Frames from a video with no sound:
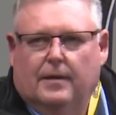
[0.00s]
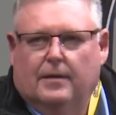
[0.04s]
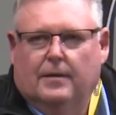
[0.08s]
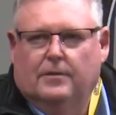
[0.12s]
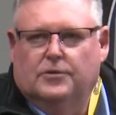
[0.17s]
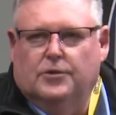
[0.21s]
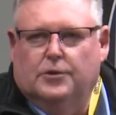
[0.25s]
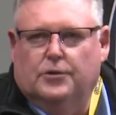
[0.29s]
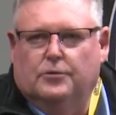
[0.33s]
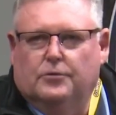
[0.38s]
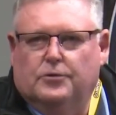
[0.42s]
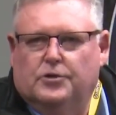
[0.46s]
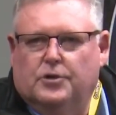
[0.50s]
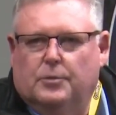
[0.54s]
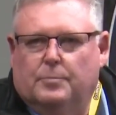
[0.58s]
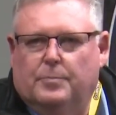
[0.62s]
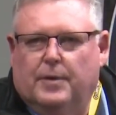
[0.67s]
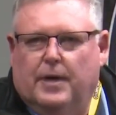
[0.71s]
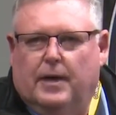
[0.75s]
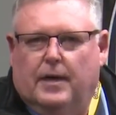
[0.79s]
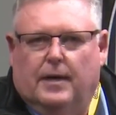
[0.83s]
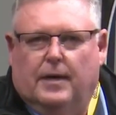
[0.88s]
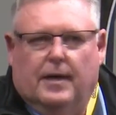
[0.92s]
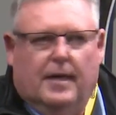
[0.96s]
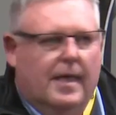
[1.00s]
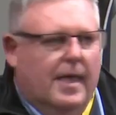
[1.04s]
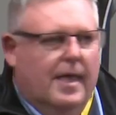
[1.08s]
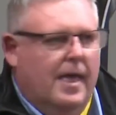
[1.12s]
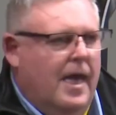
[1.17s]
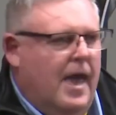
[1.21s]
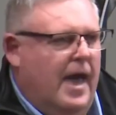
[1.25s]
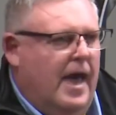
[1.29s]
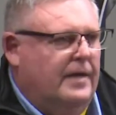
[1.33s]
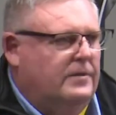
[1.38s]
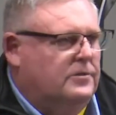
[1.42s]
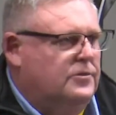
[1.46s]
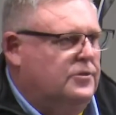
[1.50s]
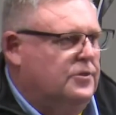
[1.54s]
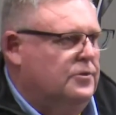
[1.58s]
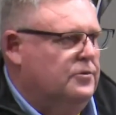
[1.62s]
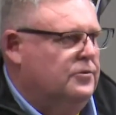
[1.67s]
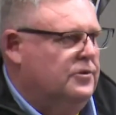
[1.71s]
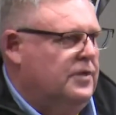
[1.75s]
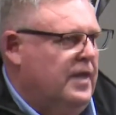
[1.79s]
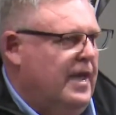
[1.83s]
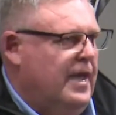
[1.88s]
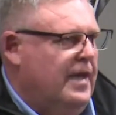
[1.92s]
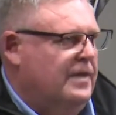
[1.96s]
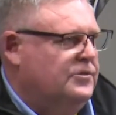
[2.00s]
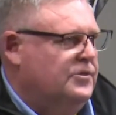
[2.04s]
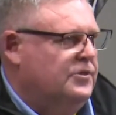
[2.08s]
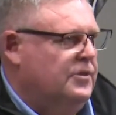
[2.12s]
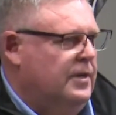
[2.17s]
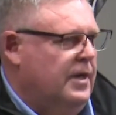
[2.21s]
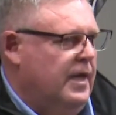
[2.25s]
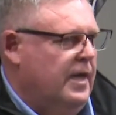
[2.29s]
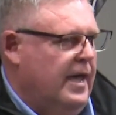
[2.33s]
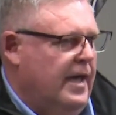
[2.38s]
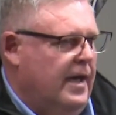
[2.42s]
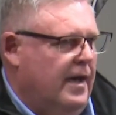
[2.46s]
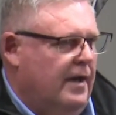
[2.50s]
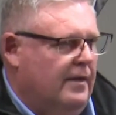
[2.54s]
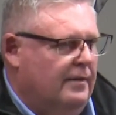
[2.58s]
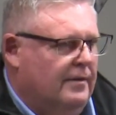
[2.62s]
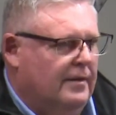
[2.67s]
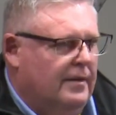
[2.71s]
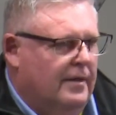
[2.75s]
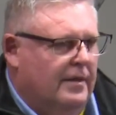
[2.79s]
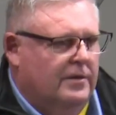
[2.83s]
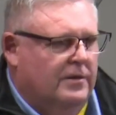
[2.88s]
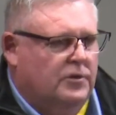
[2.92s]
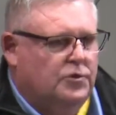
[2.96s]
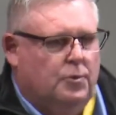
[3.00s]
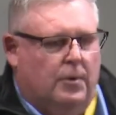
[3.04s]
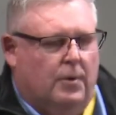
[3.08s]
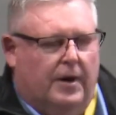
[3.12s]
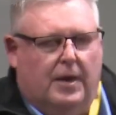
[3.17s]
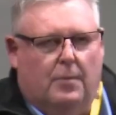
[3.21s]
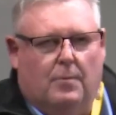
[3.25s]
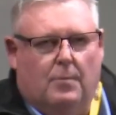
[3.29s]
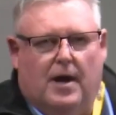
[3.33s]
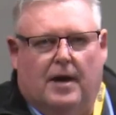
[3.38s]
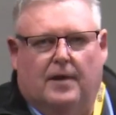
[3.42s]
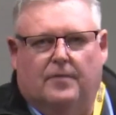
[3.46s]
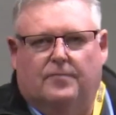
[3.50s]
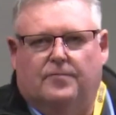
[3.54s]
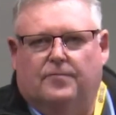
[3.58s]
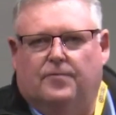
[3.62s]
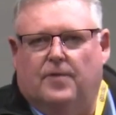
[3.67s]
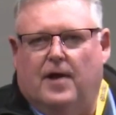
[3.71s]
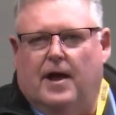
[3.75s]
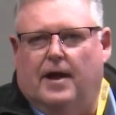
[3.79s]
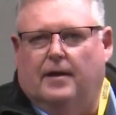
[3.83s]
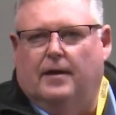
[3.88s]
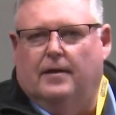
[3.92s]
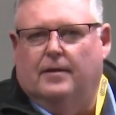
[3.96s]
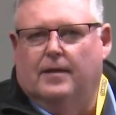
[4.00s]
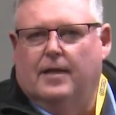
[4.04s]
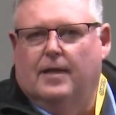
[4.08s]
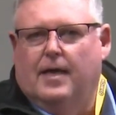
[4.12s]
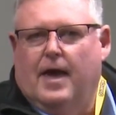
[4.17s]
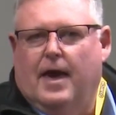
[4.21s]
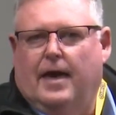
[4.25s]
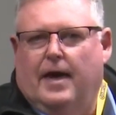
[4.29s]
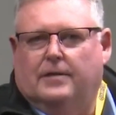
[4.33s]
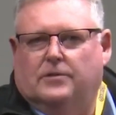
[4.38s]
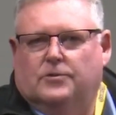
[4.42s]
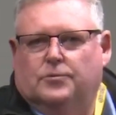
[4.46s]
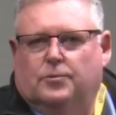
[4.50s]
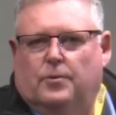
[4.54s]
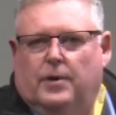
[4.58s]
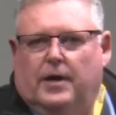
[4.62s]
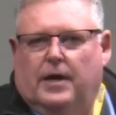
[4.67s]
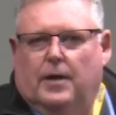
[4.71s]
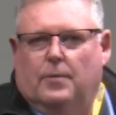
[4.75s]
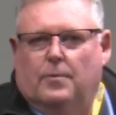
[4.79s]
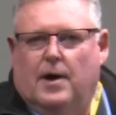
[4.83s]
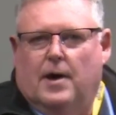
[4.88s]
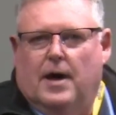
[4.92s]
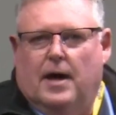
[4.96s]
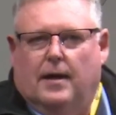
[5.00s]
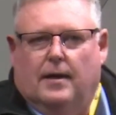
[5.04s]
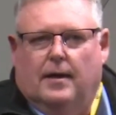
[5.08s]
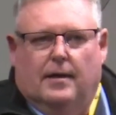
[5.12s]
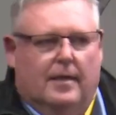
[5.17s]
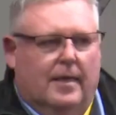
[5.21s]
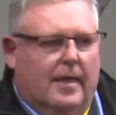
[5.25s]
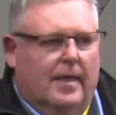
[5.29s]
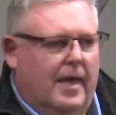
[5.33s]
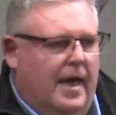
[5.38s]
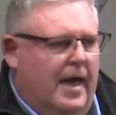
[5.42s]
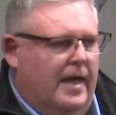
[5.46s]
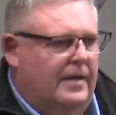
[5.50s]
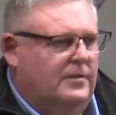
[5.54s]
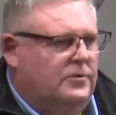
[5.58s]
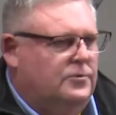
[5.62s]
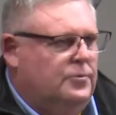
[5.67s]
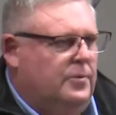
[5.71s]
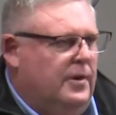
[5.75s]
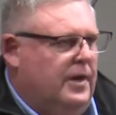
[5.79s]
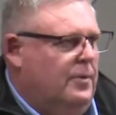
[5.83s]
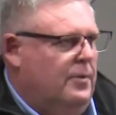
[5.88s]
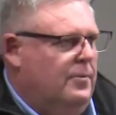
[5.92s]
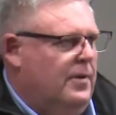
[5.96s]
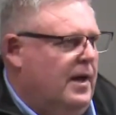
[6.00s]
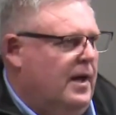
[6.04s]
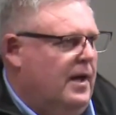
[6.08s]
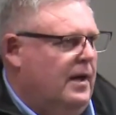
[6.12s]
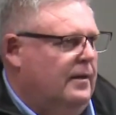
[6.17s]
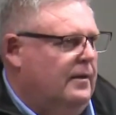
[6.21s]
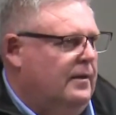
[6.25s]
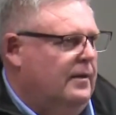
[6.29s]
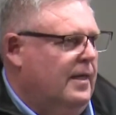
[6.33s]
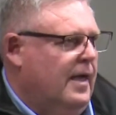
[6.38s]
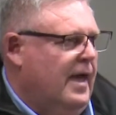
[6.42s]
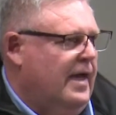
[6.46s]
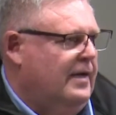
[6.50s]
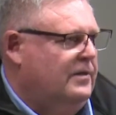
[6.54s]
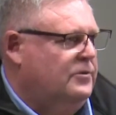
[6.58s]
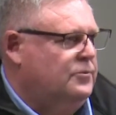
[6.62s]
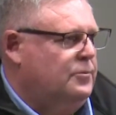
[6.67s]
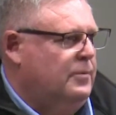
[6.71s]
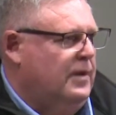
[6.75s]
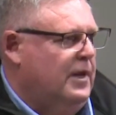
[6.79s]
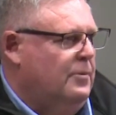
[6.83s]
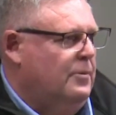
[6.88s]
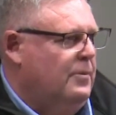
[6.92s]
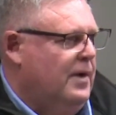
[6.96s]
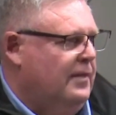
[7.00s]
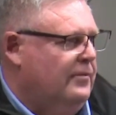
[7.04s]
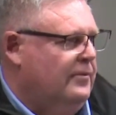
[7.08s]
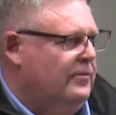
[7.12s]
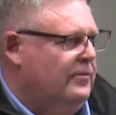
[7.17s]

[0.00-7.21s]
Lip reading: 2's your bid. At 2,000 now. 21 at front. At 21. At 21. At 21.